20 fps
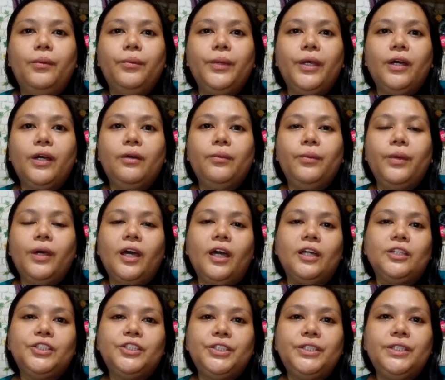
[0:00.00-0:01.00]
we
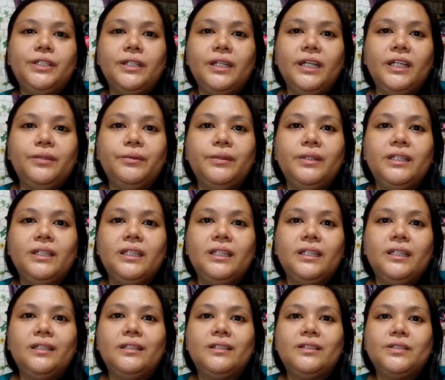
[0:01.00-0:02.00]
catch the rain with the
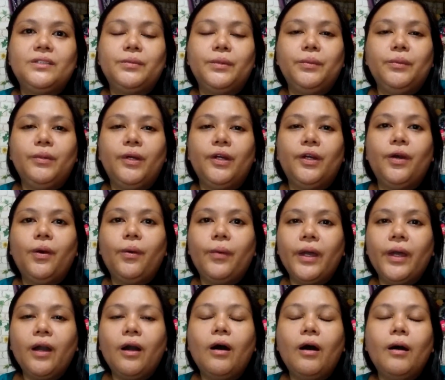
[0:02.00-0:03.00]
kids when we are
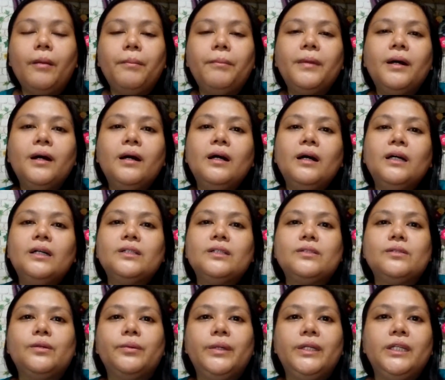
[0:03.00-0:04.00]
going up.
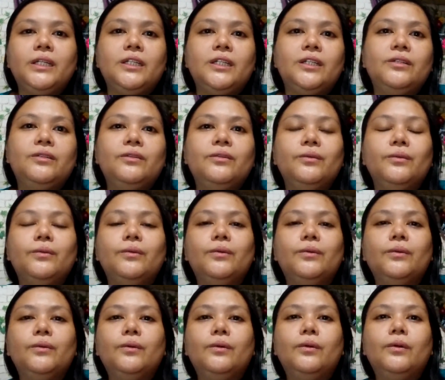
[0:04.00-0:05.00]
So we needed
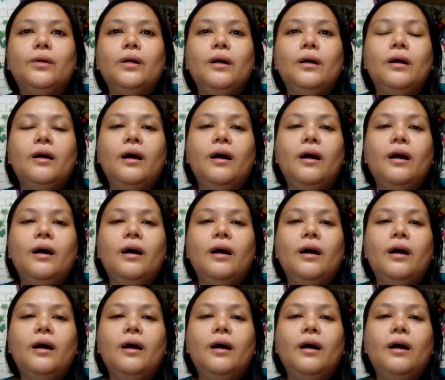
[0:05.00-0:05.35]
to